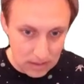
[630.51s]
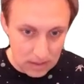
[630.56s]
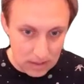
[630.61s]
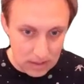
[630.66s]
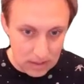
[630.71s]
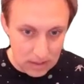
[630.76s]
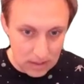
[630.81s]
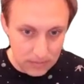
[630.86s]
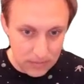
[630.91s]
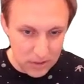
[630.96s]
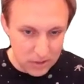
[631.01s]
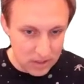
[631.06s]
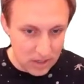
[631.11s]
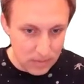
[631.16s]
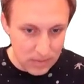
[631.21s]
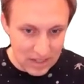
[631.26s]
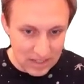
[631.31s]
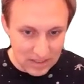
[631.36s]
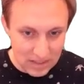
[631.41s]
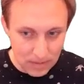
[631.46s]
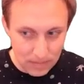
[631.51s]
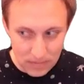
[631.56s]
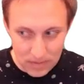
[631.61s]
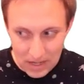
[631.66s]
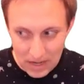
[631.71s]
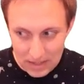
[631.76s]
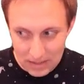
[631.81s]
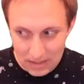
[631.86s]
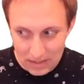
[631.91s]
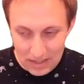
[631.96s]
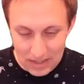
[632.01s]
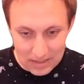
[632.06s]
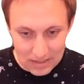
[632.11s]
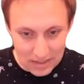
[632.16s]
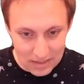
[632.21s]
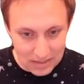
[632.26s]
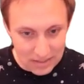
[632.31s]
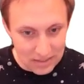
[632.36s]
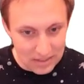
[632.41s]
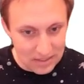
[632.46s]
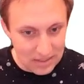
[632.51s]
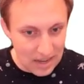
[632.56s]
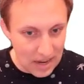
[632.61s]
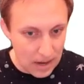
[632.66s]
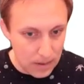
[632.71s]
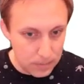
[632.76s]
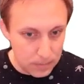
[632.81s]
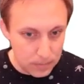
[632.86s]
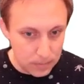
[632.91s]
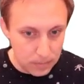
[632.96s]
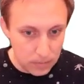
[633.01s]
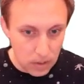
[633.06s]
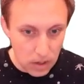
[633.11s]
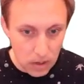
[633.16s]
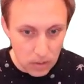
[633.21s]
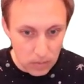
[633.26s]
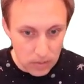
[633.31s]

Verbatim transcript: Um, there's going to be some data that sends to Snap uh,